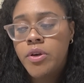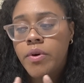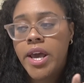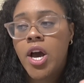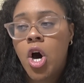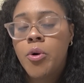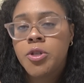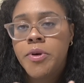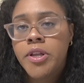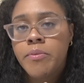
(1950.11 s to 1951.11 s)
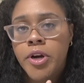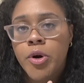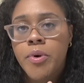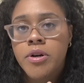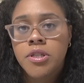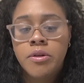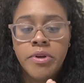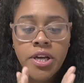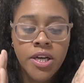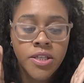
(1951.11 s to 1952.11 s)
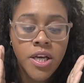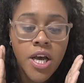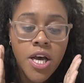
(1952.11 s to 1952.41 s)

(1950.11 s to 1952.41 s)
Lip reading: you can't always be the bigger person because